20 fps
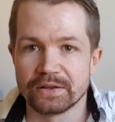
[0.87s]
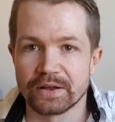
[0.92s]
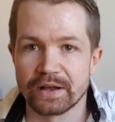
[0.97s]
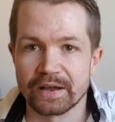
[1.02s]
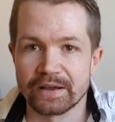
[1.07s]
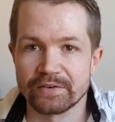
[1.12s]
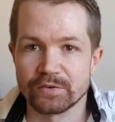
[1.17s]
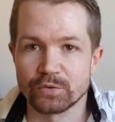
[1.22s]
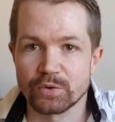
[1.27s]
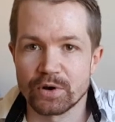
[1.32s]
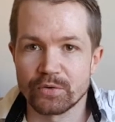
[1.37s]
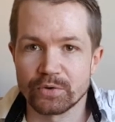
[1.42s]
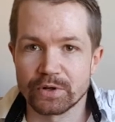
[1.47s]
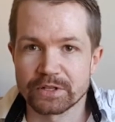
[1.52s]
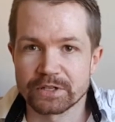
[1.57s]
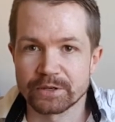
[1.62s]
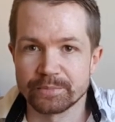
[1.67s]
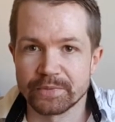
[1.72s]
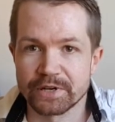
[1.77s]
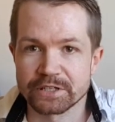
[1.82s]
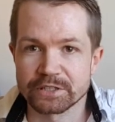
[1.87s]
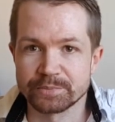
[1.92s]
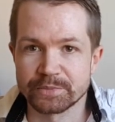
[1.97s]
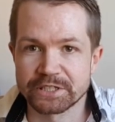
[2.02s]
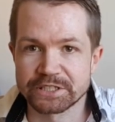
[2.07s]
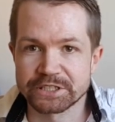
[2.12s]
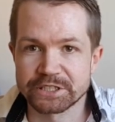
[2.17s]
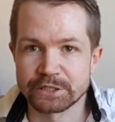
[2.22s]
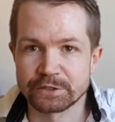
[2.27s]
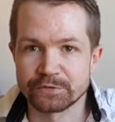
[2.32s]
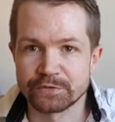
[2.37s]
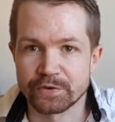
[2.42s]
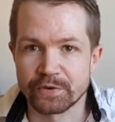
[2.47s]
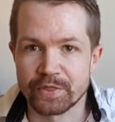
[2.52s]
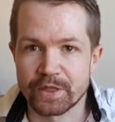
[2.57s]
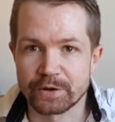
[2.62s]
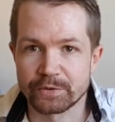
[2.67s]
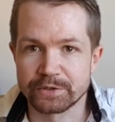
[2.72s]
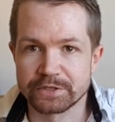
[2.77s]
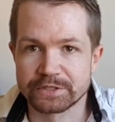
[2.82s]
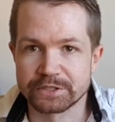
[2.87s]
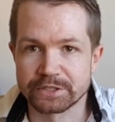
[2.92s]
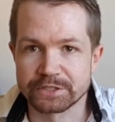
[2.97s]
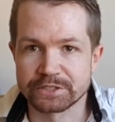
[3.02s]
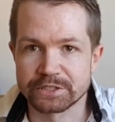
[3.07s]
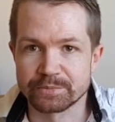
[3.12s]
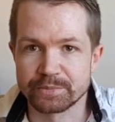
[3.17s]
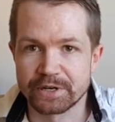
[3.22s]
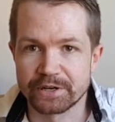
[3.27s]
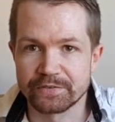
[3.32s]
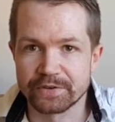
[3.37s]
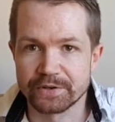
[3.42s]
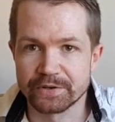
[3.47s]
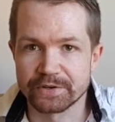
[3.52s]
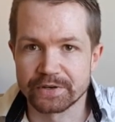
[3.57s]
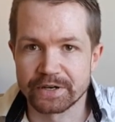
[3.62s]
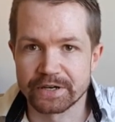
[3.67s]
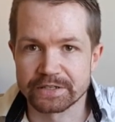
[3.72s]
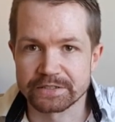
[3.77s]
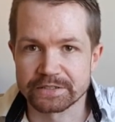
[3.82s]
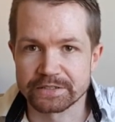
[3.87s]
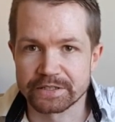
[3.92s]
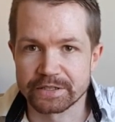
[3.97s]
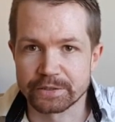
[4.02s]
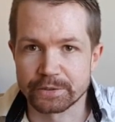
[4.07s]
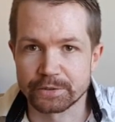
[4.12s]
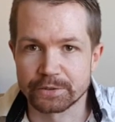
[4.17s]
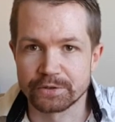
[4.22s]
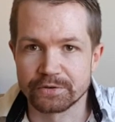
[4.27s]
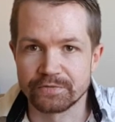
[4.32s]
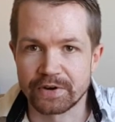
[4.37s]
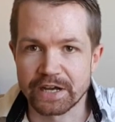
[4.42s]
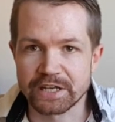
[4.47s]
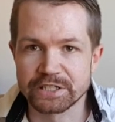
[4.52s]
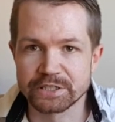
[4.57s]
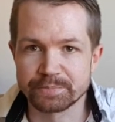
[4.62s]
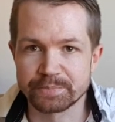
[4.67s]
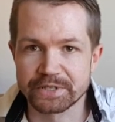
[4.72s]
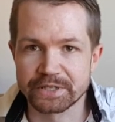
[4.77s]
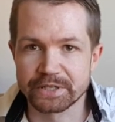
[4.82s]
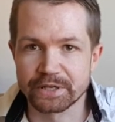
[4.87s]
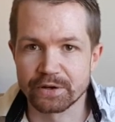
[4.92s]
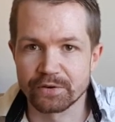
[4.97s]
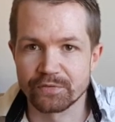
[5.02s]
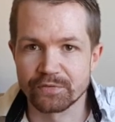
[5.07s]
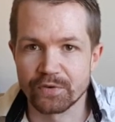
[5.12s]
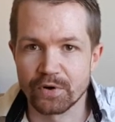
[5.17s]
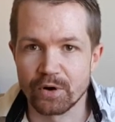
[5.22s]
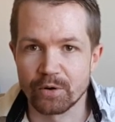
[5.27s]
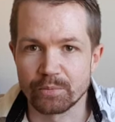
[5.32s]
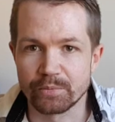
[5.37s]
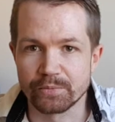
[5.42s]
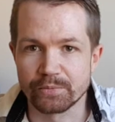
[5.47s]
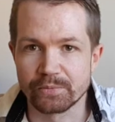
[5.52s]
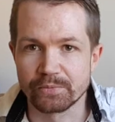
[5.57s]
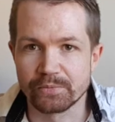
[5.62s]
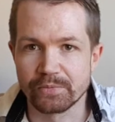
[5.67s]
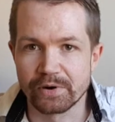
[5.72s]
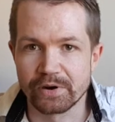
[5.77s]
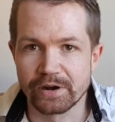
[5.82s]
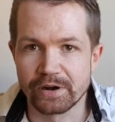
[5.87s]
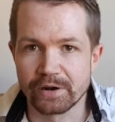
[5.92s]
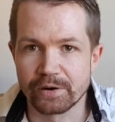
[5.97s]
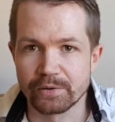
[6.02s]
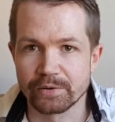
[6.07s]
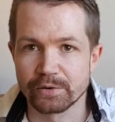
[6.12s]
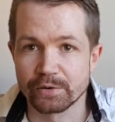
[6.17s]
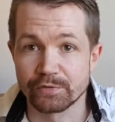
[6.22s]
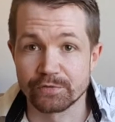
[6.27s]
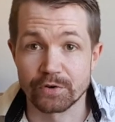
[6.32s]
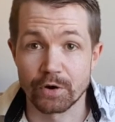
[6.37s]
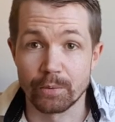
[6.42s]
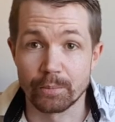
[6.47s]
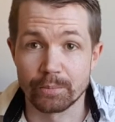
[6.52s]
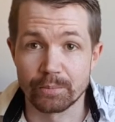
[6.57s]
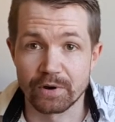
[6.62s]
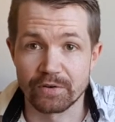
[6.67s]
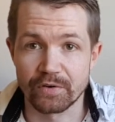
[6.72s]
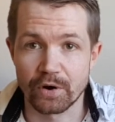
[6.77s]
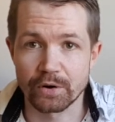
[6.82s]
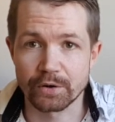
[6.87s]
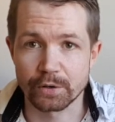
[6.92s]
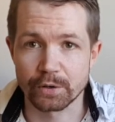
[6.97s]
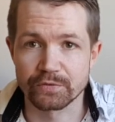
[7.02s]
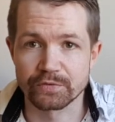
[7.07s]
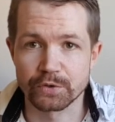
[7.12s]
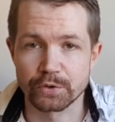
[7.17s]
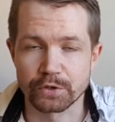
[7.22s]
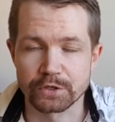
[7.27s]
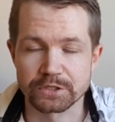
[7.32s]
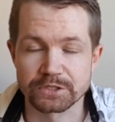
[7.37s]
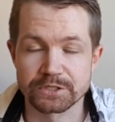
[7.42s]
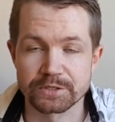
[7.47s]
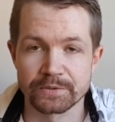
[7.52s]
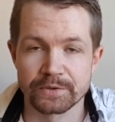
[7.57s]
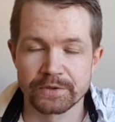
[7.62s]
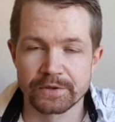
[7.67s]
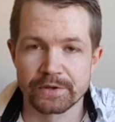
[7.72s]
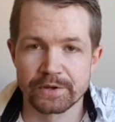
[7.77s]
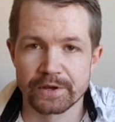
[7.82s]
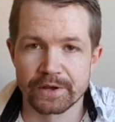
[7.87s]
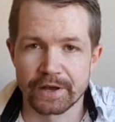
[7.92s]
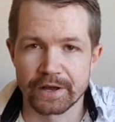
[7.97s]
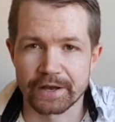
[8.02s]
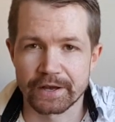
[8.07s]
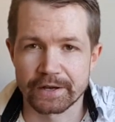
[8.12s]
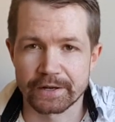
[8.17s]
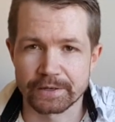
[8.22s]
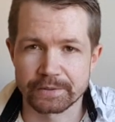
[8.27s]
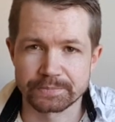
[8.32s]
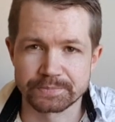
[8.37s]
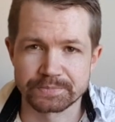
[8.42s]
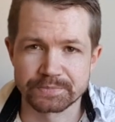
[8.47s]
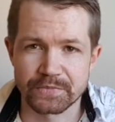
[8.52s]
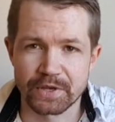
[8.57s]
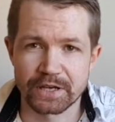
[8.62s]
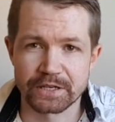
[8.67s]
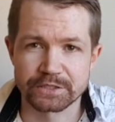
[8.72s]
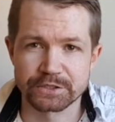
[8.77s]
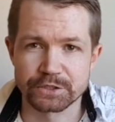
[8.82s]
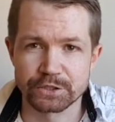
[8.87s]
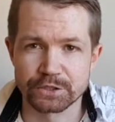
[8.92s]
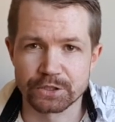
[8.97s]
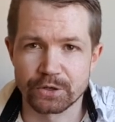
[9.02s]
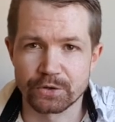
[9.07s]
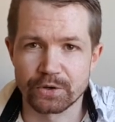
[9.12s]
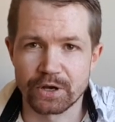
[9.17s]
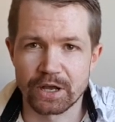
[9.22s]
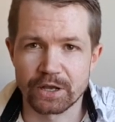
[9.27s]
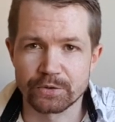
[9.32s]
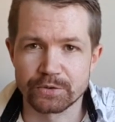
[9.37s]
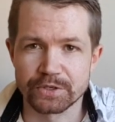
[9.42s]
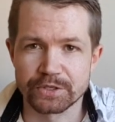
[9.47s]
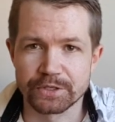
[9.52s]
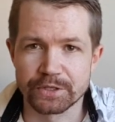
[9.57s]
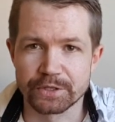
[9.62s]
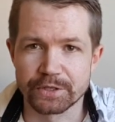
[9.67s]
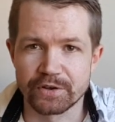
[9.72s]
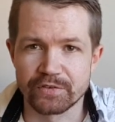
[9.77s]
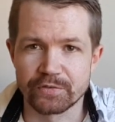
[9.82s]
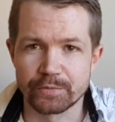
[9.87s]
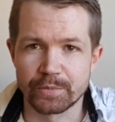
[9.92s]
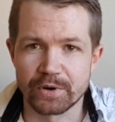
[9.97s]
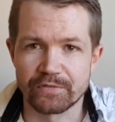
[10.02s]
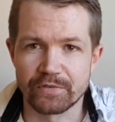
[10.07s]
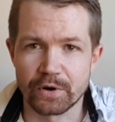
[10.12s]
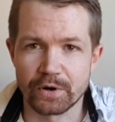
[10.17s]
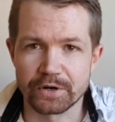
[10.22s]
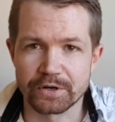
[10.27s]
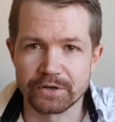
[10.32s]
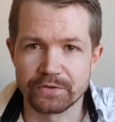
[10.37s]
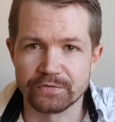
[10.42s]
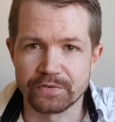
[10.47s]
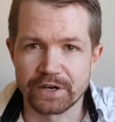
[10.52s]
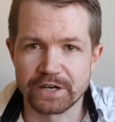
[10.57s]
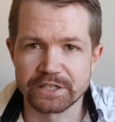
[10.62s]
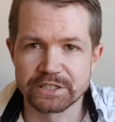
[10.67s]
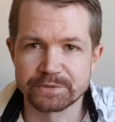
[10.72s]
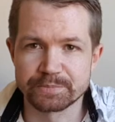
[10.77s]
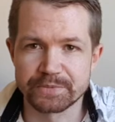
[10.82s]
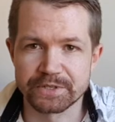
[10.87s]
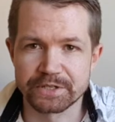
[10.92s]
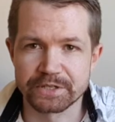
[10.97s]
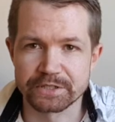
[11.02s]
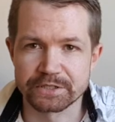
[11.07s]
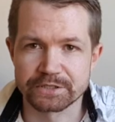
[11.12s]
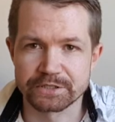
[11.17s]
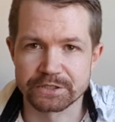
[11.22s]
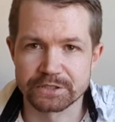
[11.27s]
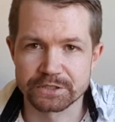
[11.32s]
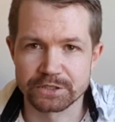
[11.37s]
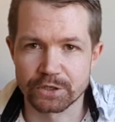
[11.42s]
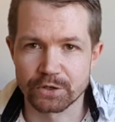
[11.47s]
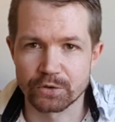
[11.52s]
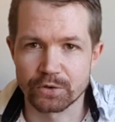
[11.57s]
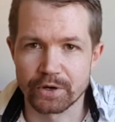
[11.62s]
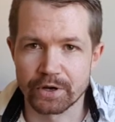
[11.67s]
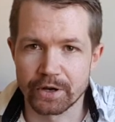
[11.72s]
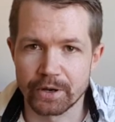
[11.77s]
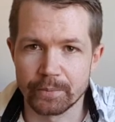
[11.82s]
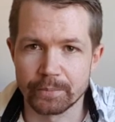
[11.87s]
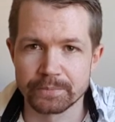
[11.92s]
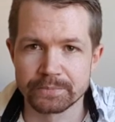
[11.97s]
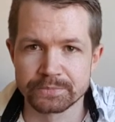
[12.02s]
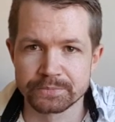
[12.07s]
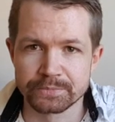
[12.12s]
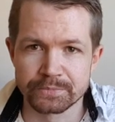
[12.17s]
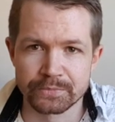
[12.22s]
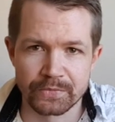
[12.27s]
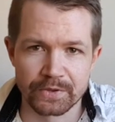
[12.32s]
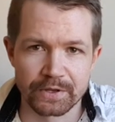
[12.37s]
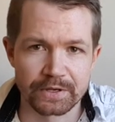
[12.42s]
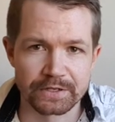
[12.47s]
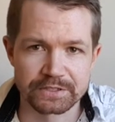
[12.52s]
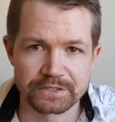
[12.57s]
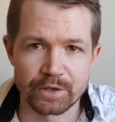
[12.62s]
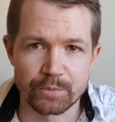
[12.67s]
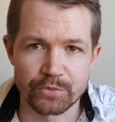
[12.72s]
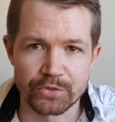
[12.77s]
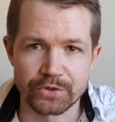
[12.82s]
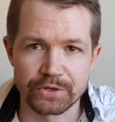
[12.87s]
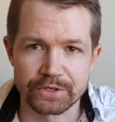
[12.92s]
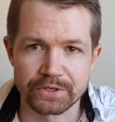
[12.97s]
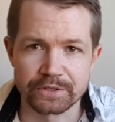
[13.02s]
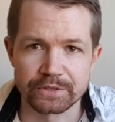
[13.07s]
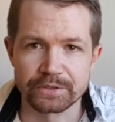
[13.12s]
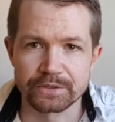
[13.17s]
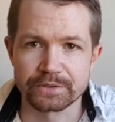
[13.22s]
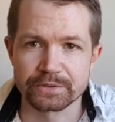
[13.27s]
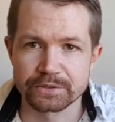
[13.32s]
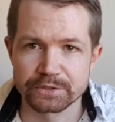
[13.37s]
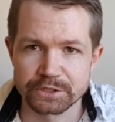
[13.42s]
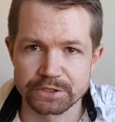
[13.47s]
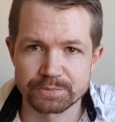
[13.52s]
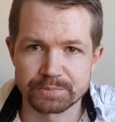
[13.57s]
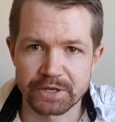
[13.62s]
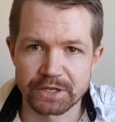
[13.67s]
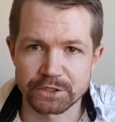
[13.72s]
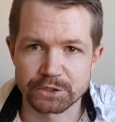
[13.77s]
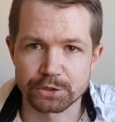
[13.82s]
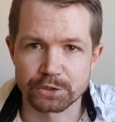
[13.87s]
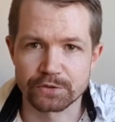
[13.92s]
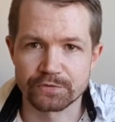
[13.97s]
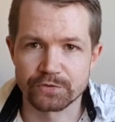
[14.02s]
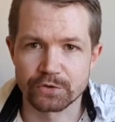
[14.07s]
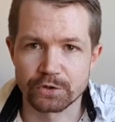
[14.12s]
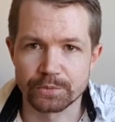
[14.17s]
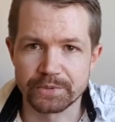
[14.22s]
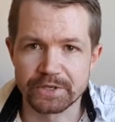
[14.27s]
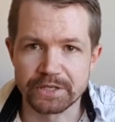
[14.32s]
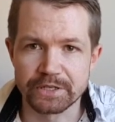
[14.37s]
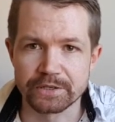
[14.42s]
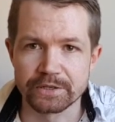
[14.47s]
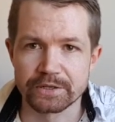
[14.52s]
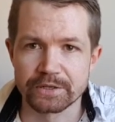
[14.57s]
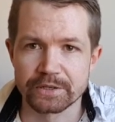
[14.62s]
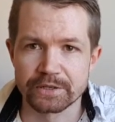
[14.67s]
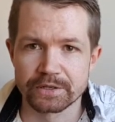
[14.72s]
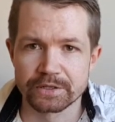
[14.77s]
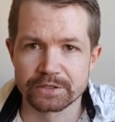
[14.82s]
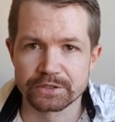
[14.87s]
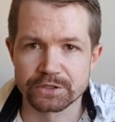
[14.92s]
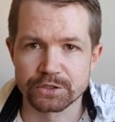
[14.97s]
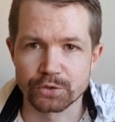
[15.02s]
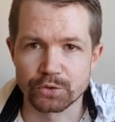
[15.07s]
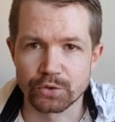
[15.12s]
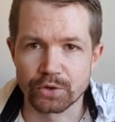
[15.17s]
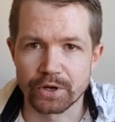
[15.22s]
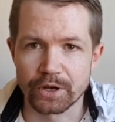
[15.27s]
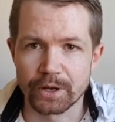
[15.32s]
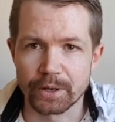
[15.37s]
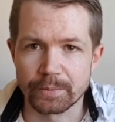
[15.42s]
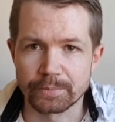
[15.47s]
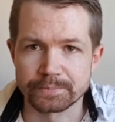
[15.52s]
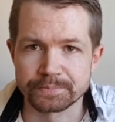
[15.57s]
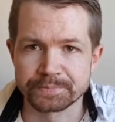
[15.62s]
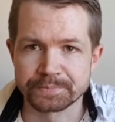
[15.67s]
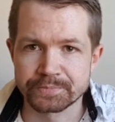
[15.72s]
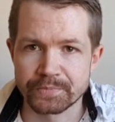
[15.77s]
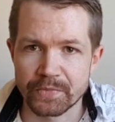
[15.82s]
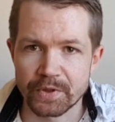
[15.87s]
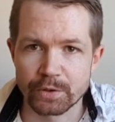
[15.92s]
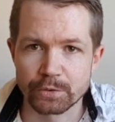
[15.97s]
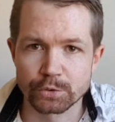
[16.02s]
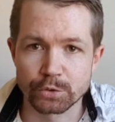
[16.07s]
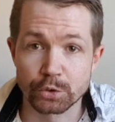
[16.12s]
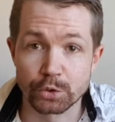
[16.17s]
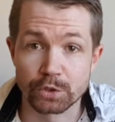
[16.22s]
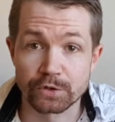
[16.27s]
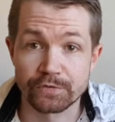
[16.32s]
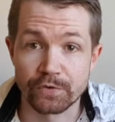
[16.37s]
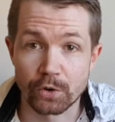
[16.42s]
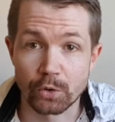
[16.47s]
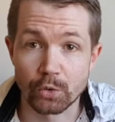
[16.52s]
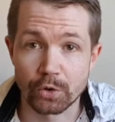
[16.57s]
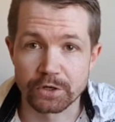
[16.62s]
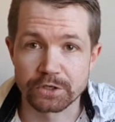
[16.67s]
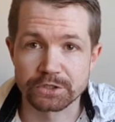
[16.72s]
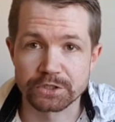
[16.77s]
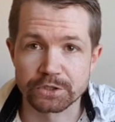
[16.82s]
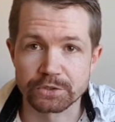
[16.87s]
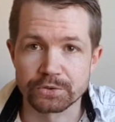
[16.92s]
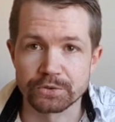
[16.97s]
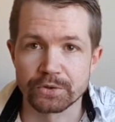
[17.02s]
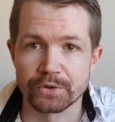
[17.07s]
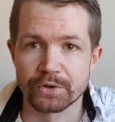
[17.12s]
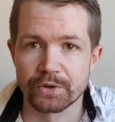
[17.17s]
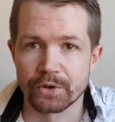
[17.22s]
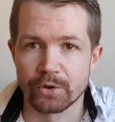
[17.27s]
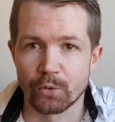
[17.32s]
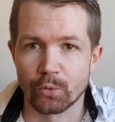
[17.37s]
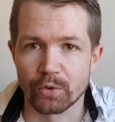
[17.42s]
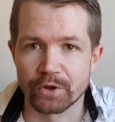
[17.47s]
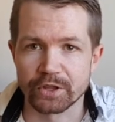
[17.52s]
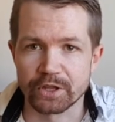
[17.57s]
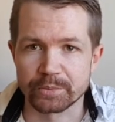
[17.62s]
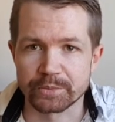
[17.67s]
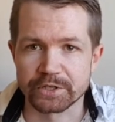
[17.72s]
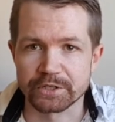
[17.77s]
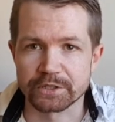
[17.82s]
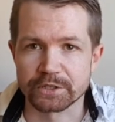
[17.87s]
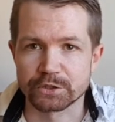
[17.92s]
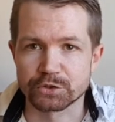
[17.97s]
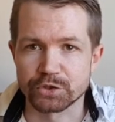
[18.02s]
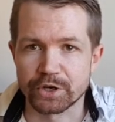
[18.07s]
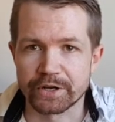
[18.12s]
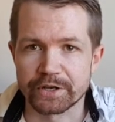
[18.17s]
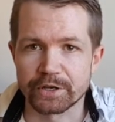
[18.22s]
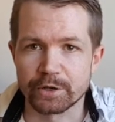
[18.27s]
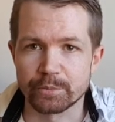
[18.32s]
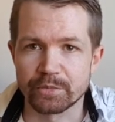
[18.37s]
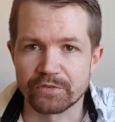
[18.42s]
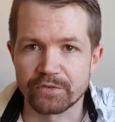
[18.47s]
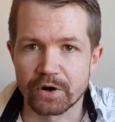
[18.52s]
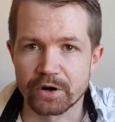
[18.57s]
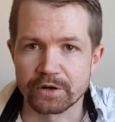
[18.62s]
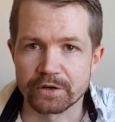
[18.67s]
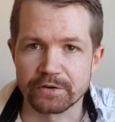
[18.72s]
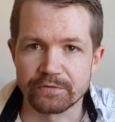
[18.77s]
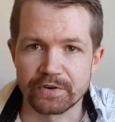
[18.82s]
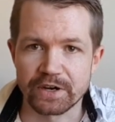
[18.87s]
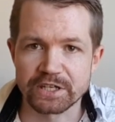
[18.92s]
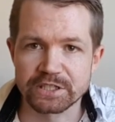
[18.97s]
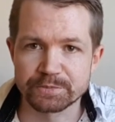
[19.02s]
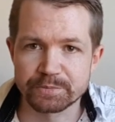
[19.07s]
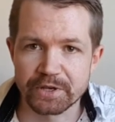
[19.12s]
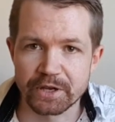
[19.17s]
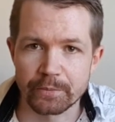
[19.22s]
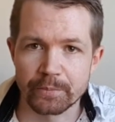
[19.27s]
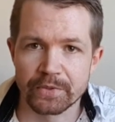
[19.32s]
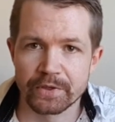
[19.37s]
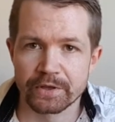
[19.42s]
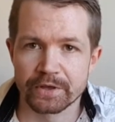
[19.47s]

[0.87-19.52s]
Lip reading: Hi everyone, welcome back to my channel for another interesting beer review and another Weissbier from Bavaria, of course. As you know, I really love Bavarian Weissbiers, so it's something special for me to look forward to when I'm gonna try a Bavarian Weissbier.